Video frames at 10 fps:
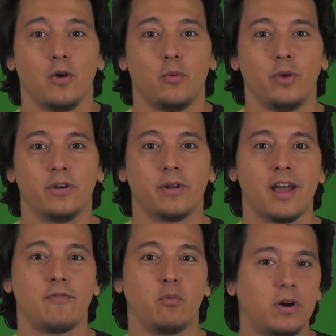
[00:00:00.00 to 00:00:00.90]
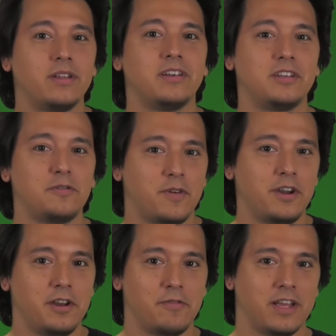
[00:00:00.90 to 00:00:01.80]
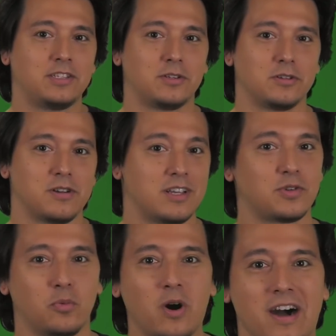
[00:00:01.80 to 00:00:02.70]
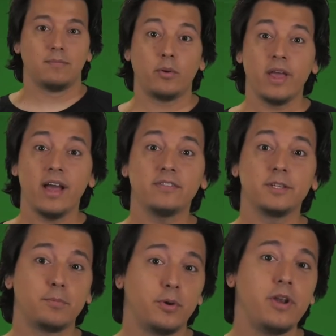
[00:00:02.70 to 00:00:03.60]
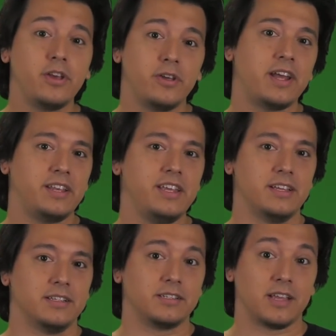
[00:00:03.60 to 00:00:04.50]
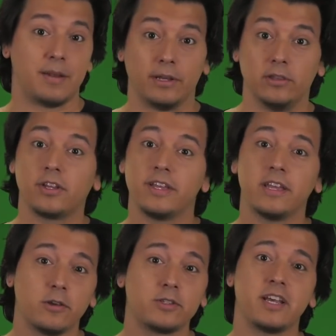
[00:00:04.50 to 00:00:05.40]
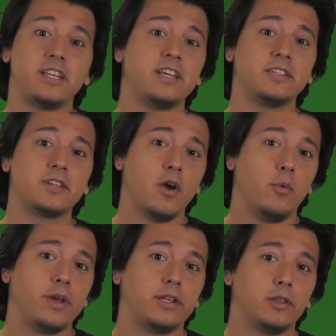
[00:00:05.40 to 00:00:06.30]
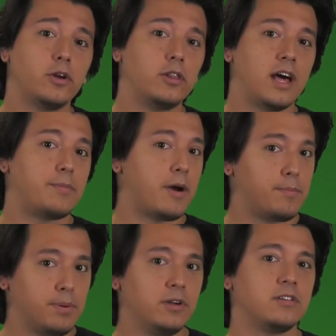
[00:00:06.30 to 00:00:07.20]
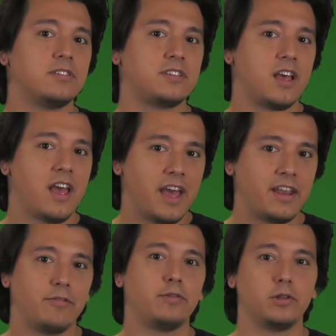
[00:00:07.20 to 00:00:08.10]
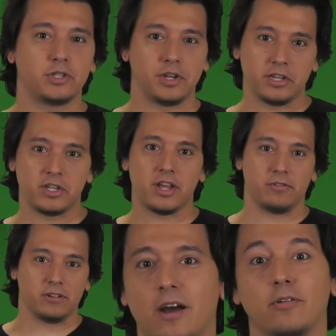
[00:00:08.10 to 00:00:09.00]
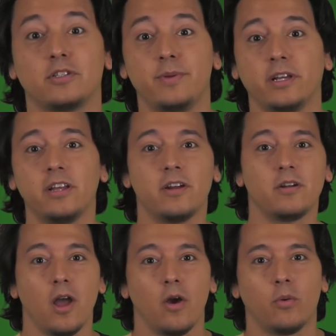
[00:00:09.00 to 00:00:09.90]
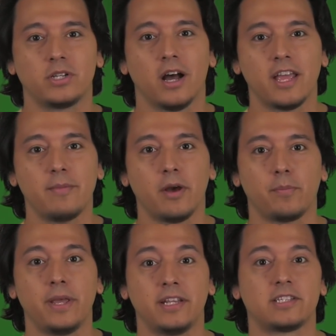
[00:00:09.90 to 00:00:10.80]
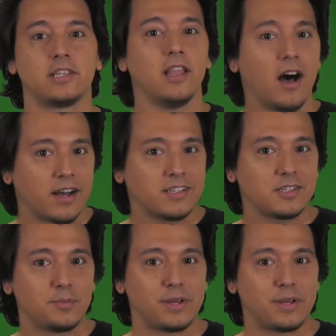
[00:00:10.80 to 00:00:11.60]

we don't have one definitive answer as to why. But we have some pretty good ideas, and by looking at those ideas, we can learn a lot about birds and evolution in general. Now, to be clear, we're talking about penis loss